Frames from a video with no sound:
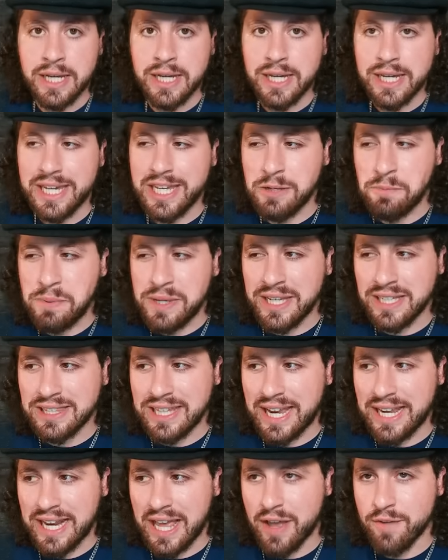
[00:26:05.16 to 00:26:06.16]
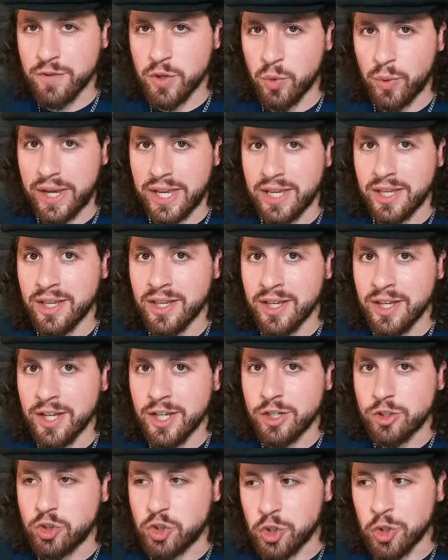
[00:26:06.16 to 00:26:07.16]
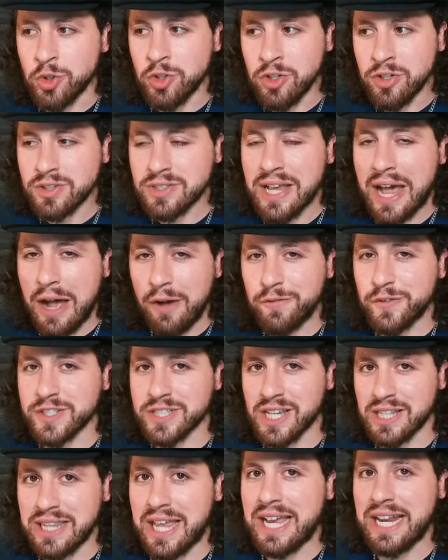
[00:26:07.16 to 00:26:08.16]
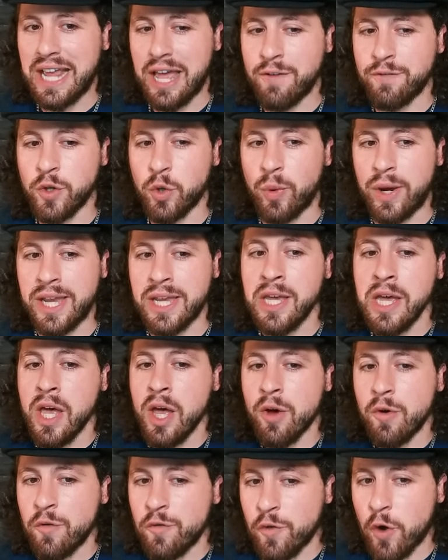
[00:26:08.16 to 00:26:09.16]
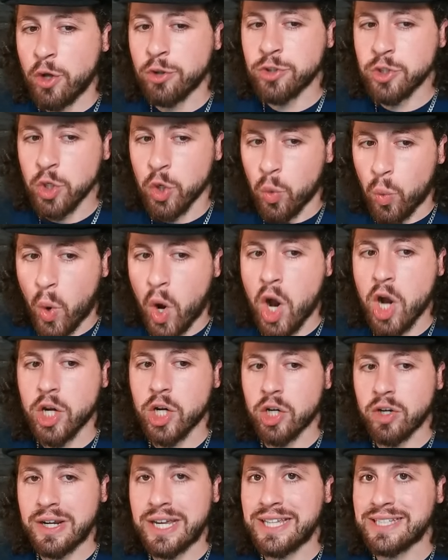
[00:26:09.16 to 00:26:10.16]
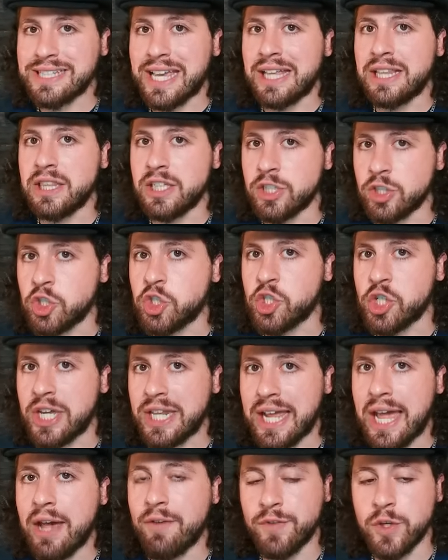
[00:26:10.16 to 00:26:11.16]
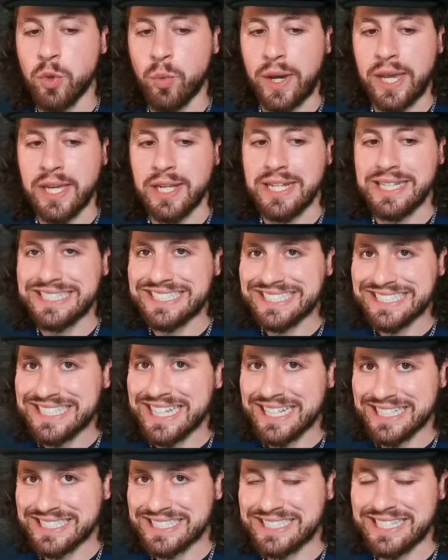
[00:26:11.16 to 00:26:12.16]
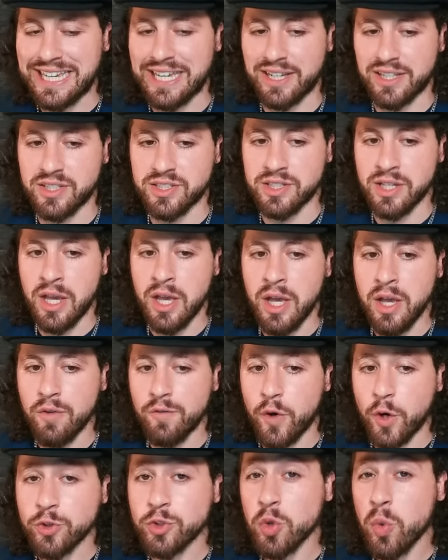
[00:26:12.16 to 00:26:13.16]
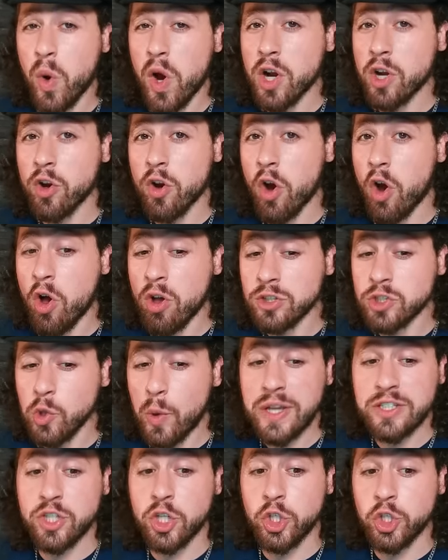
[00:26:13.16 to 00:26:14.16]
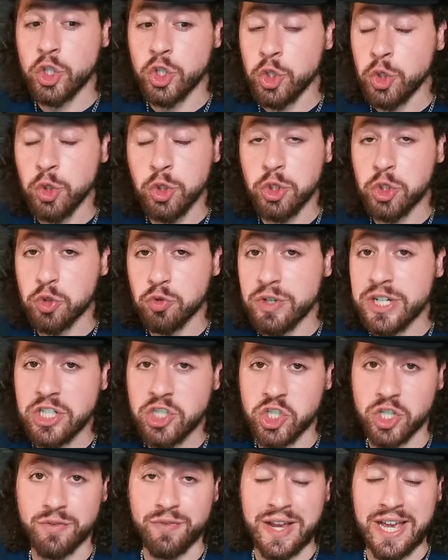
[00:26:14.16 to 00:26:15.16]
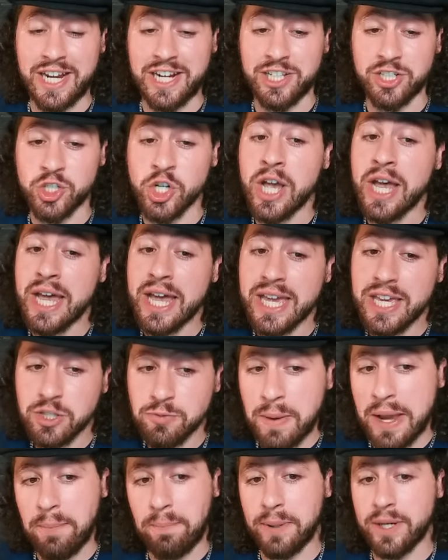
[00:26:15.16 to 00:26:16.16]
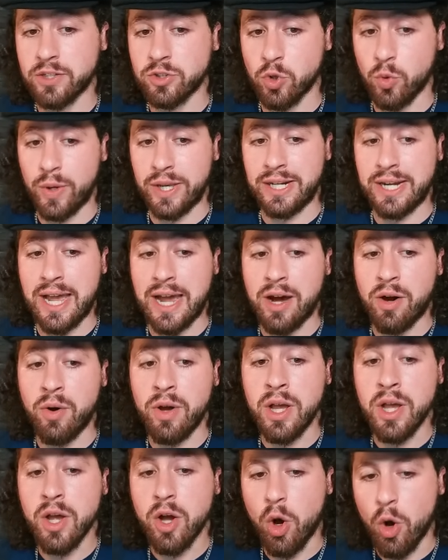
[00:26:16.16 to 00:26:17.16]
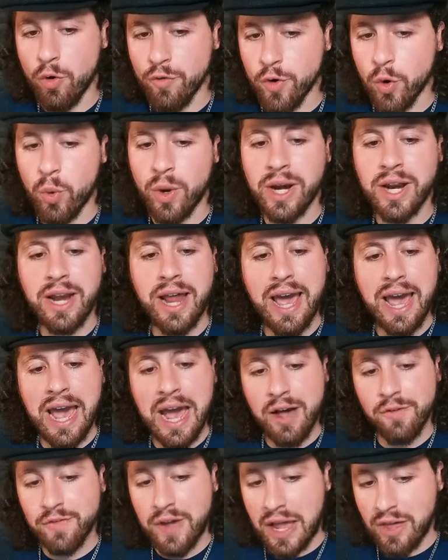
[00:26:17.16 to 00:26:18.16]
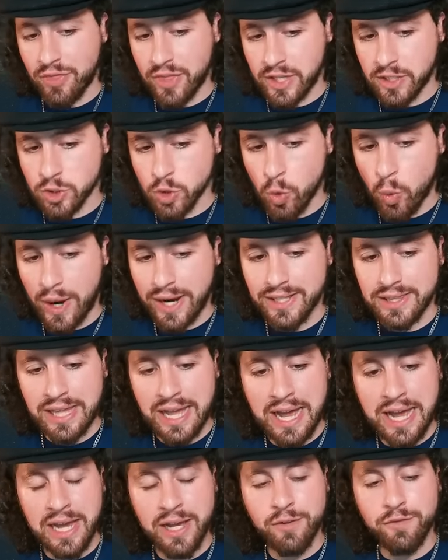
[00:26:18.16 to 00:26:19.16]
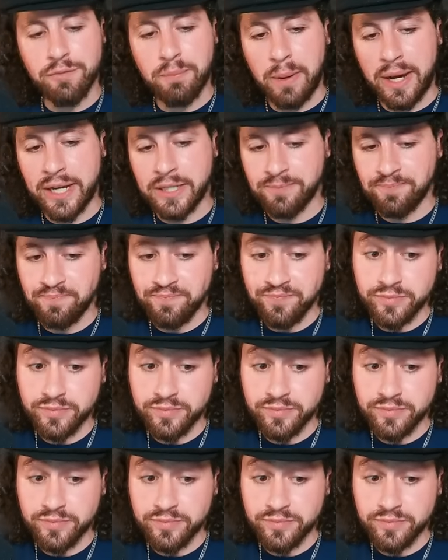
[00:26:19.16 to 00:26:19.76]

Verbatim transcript: he'd be a light heavyweight. Junior Tafa's a light heavyweight. Valter Walker is a legit heavyweight. He's 6'6". Valter Walker also has a huge reach advantage. He's my pick to win now. Over 1.5, I think is quite live, but